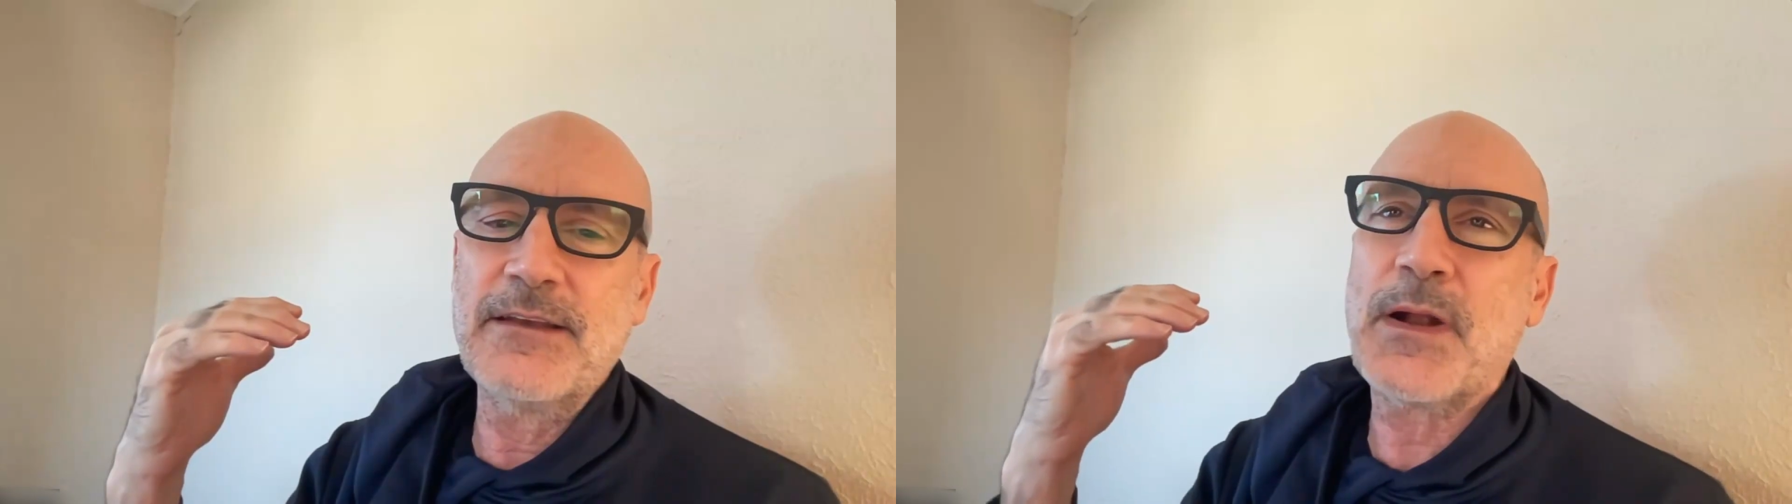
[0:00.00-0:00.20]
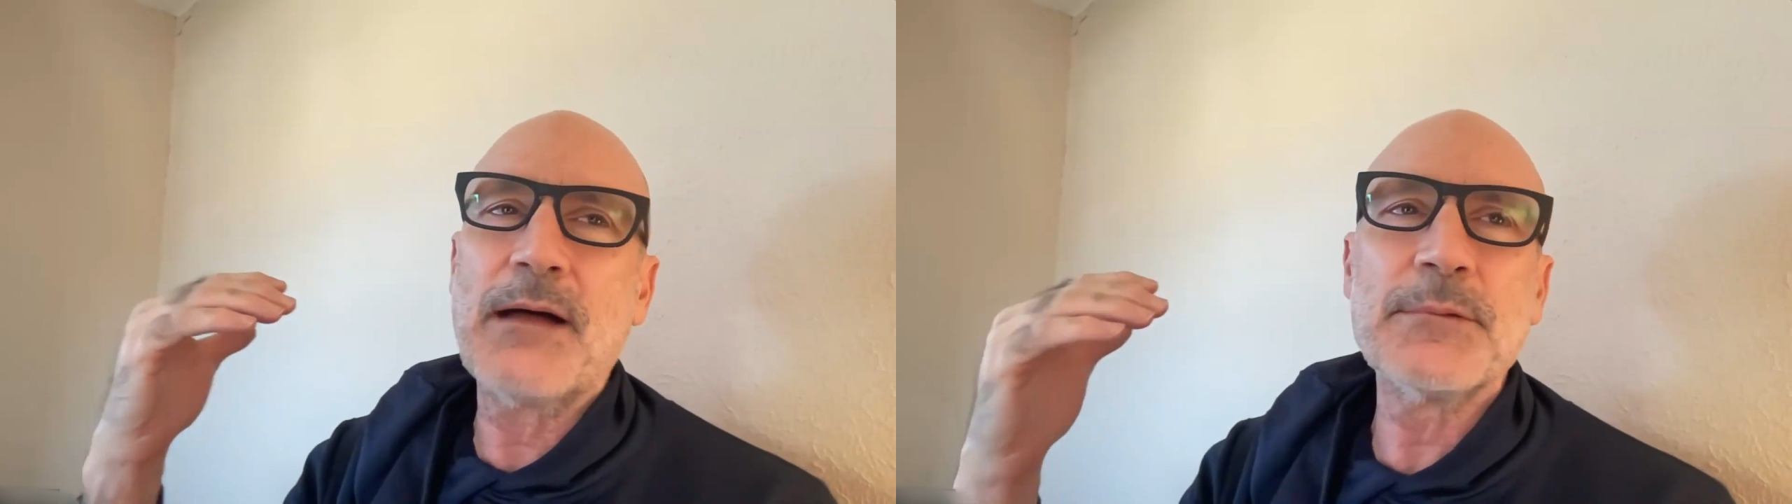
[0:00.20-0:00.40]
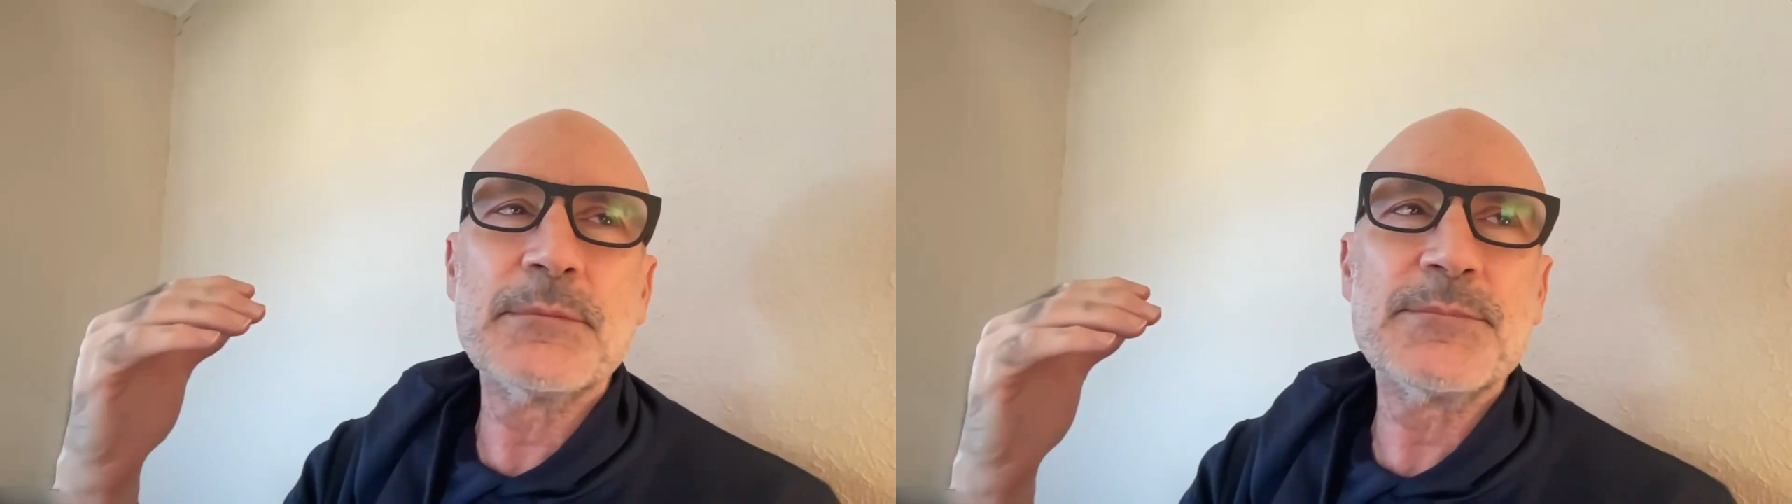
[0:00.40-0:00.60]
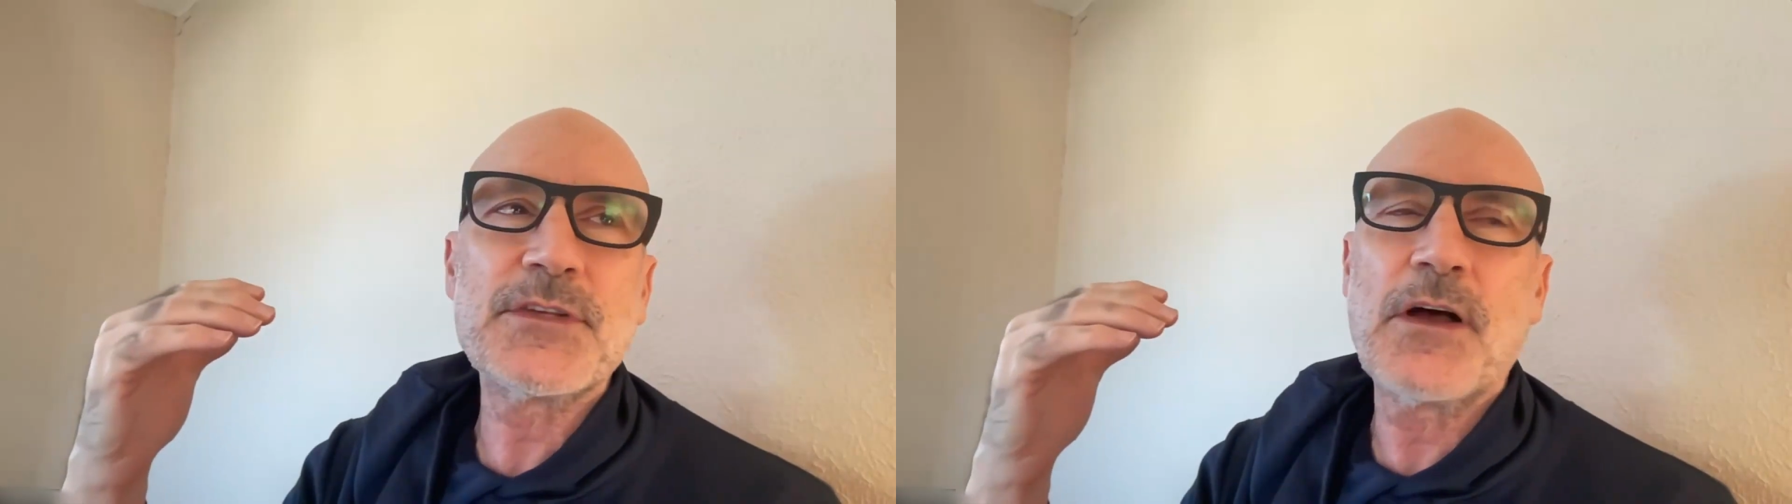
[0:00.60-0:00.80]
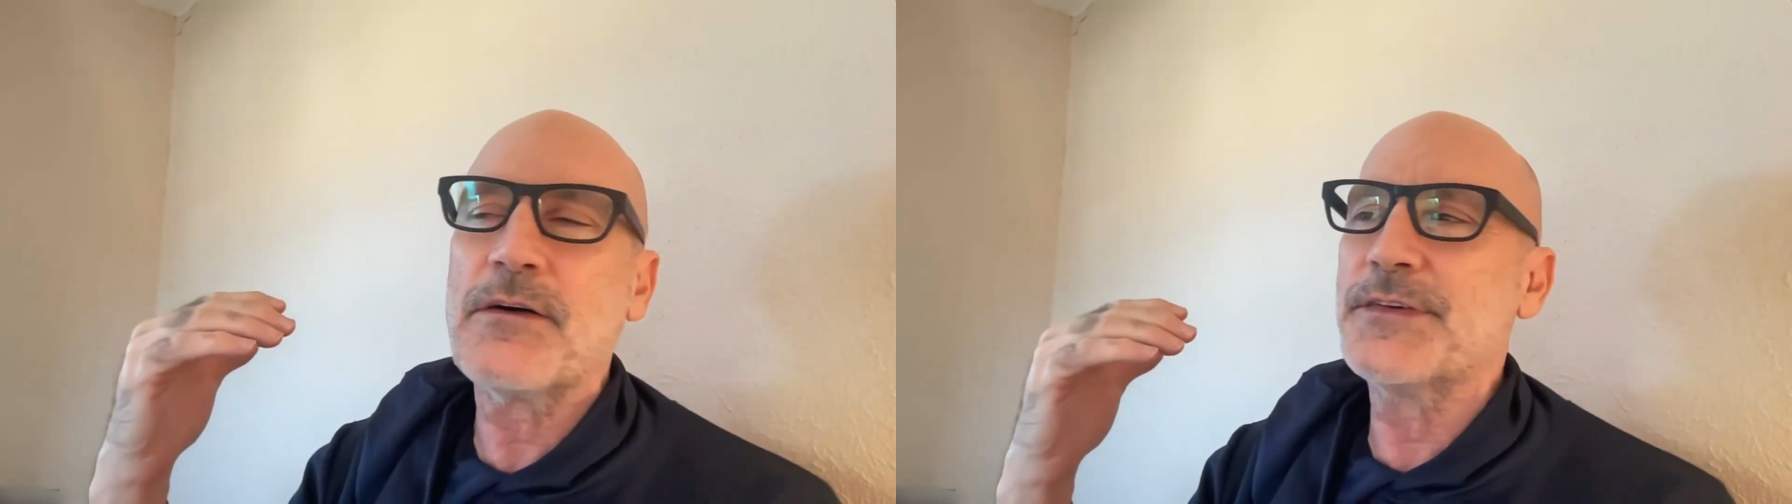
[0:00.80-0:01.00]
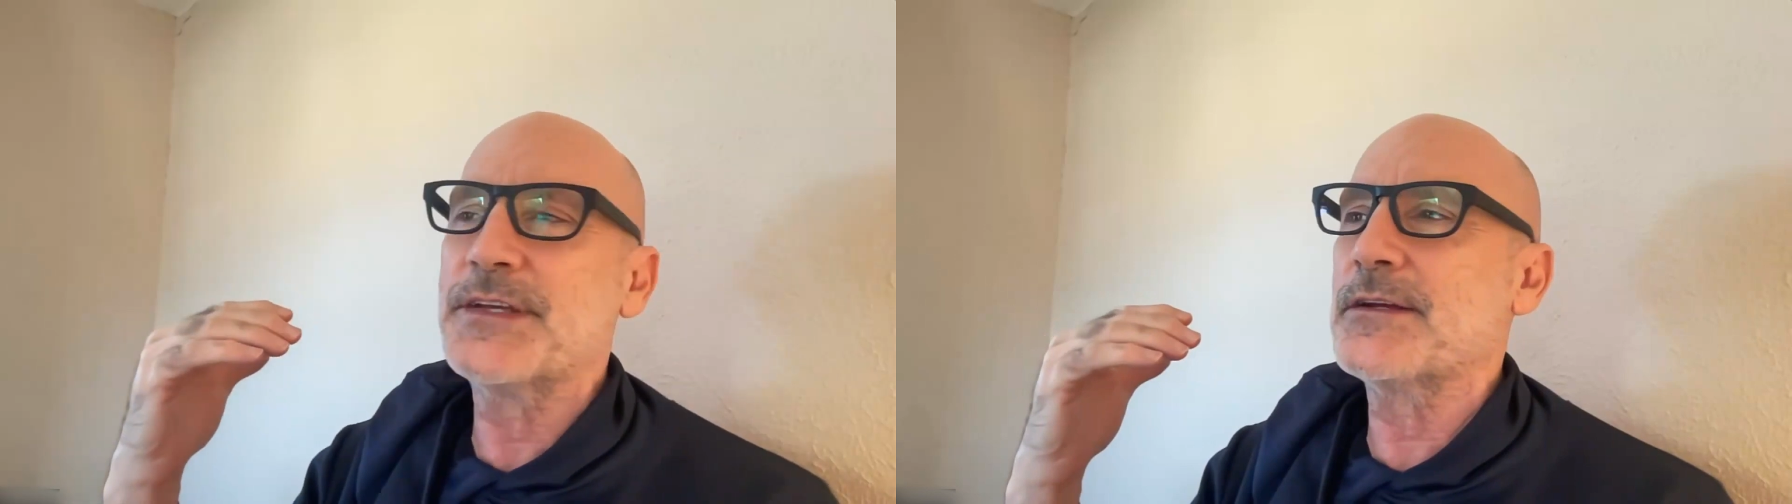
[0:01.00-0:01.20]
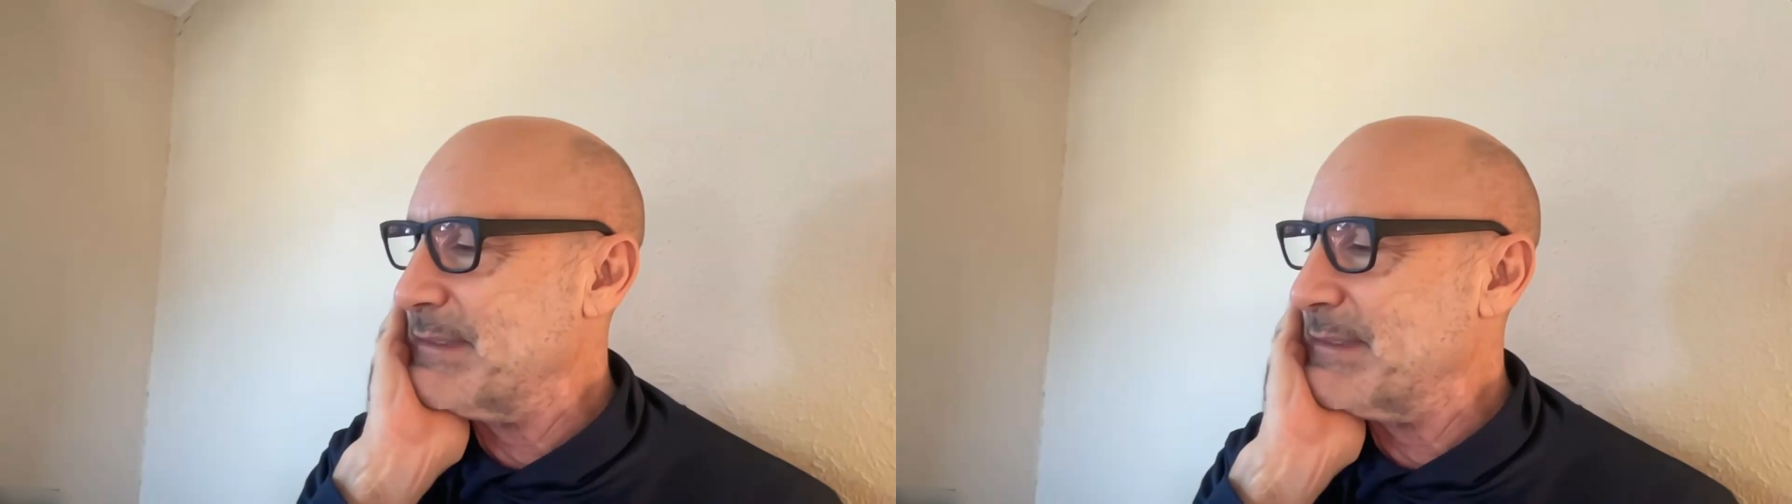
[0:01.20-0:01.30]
problem solving,